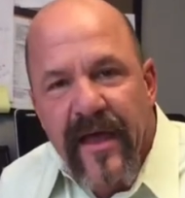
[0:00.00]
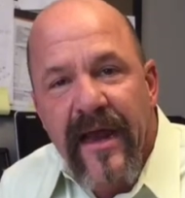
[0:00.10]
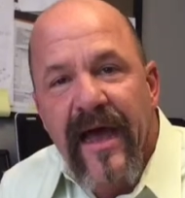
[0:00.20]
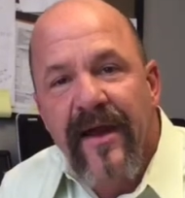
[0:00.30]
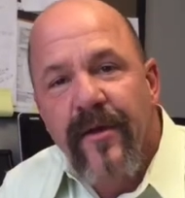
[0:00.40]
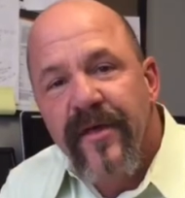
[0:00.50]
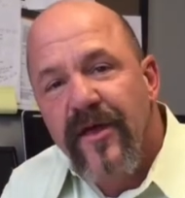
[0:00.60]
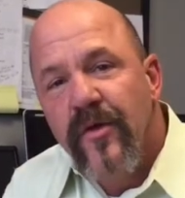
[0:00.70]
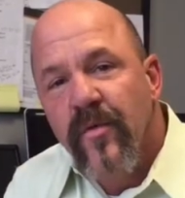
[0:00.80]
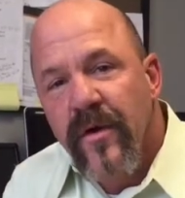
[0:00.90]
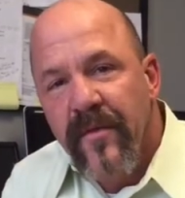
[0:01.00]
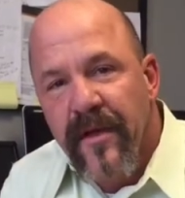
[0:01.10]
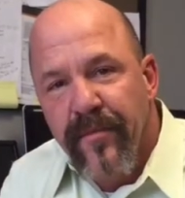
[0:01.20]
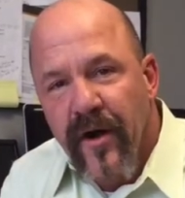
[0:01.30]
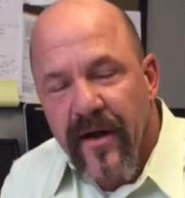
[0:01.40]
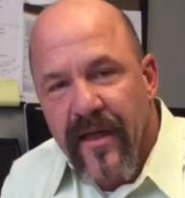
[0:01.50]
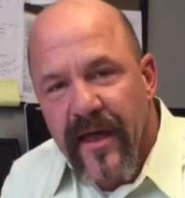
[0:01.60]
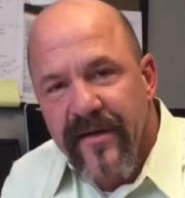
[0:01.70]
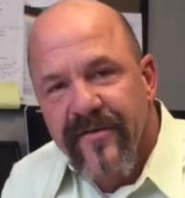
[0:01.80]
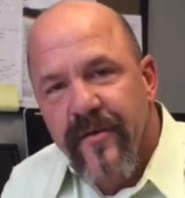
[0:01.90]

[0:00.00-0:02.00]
And I know that you want to be a part of that.